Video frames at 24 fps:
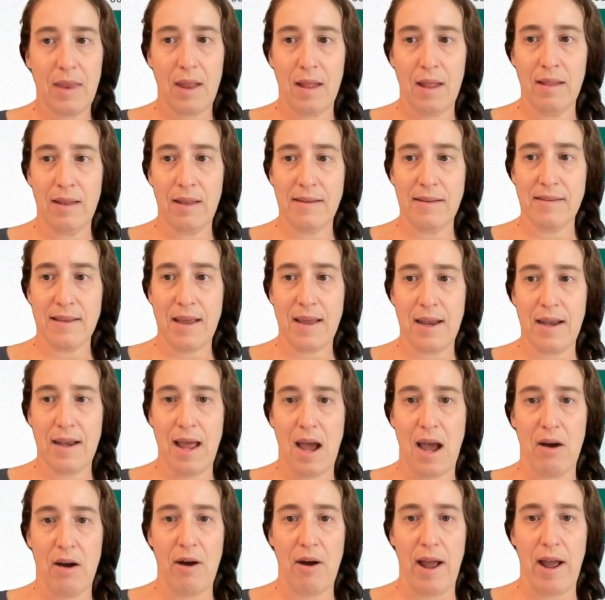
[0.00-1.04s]
Let's say
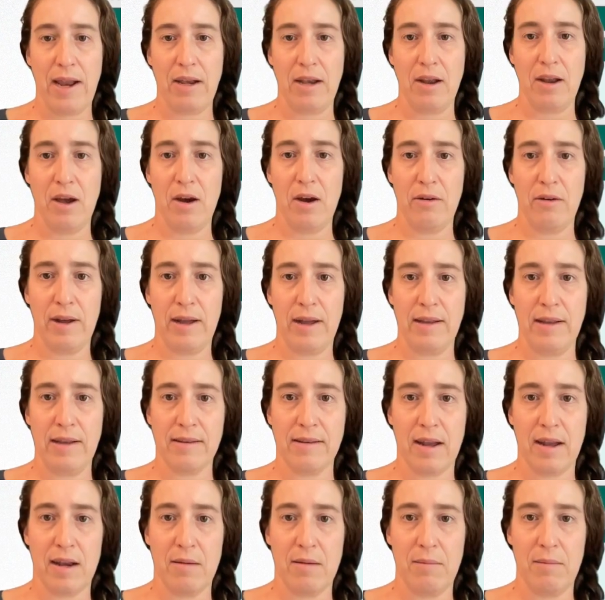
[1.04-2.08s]
now I know it's
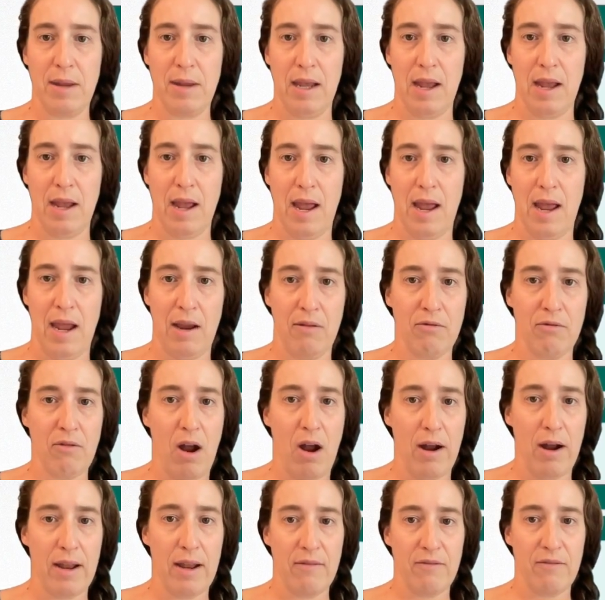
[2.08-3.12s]
going to be a
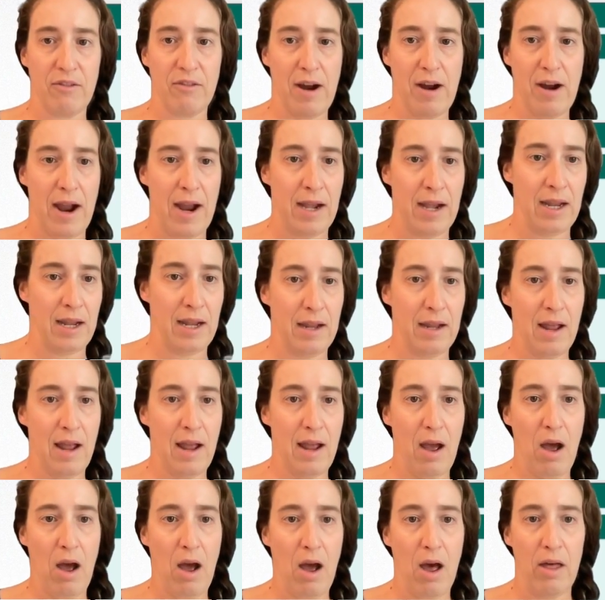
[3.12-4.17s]
rocket variety.
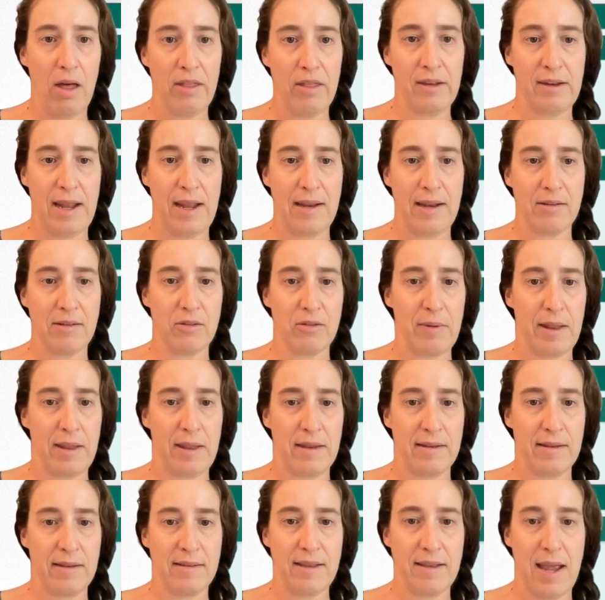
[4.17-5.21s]
All the dates will be
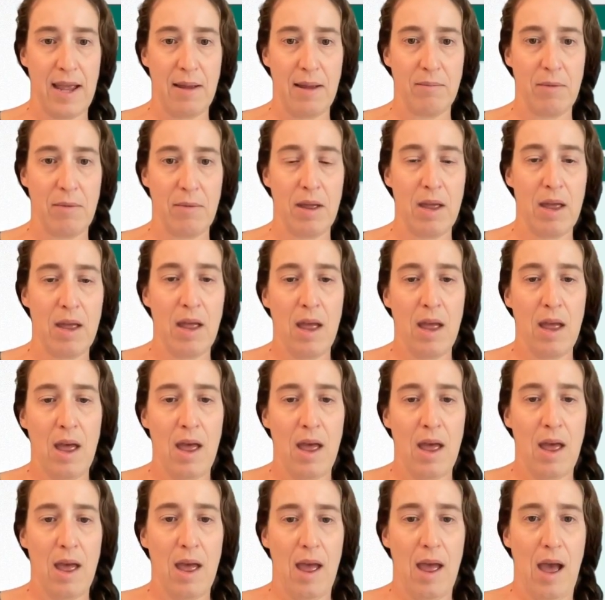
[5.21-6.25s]
the same.
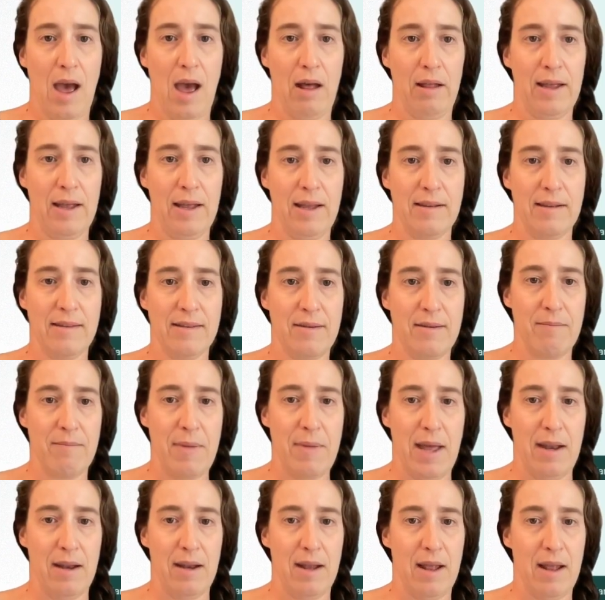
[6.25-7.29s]
I'll hit
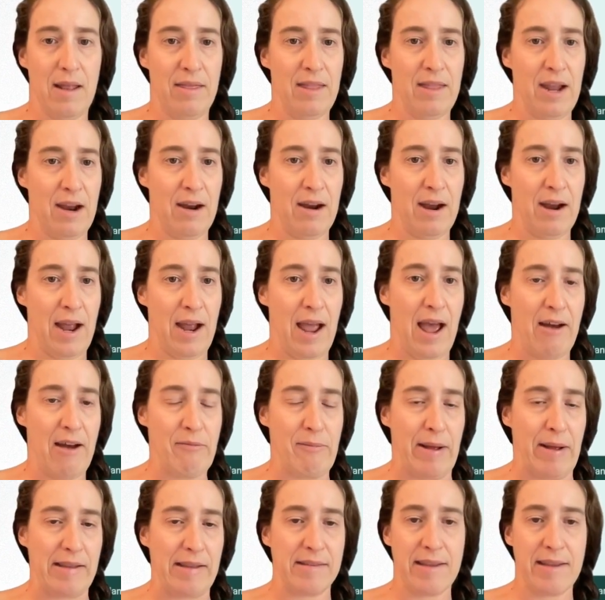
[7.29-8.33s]
submit, and there I have
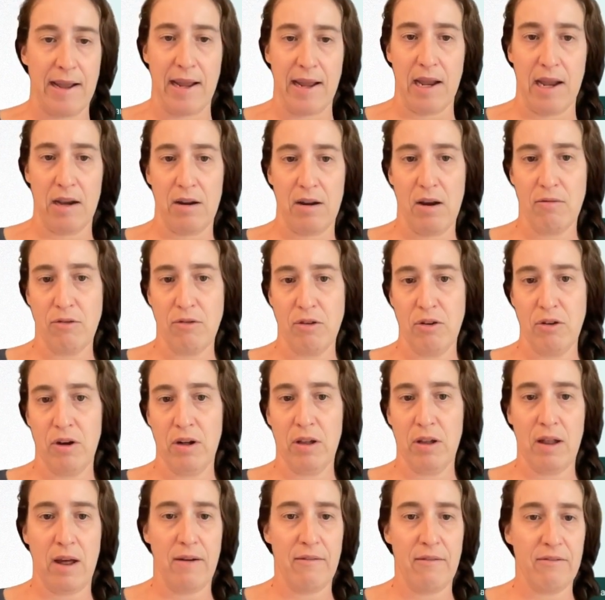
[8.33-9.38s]
my second
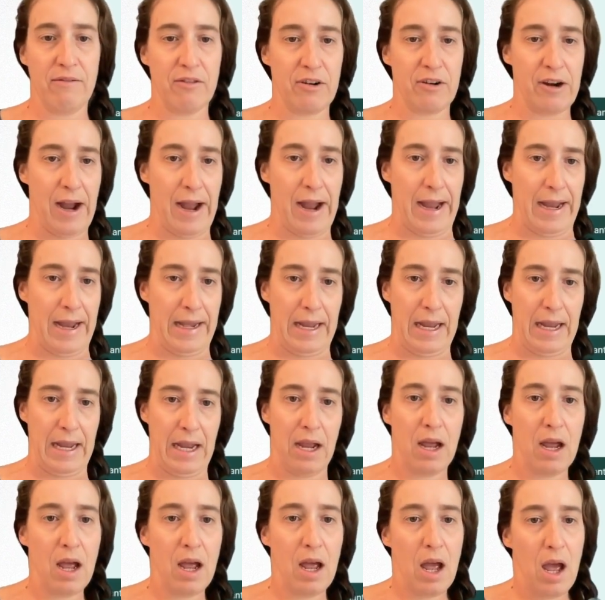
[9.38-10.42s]
arugula
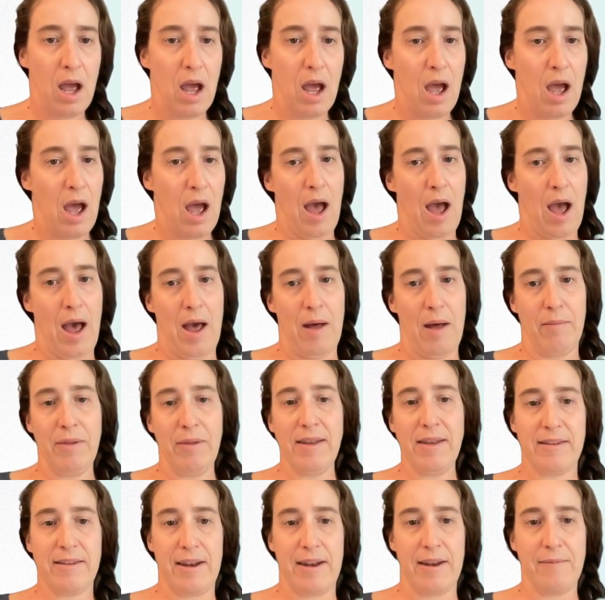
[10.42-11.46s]
variety
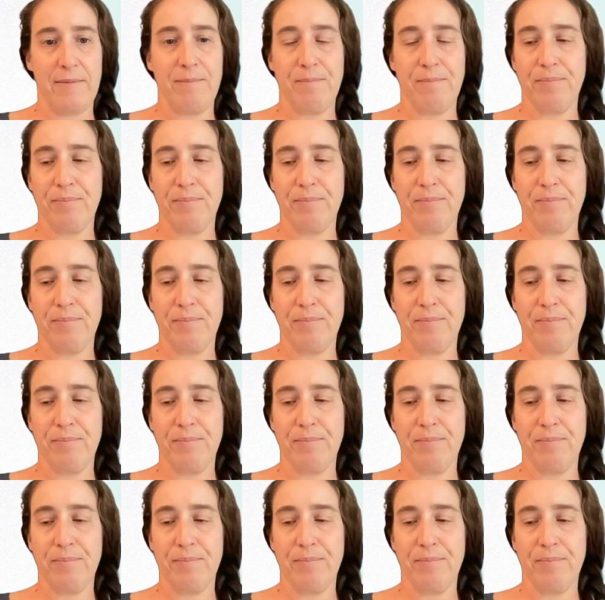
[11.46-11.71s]
listed.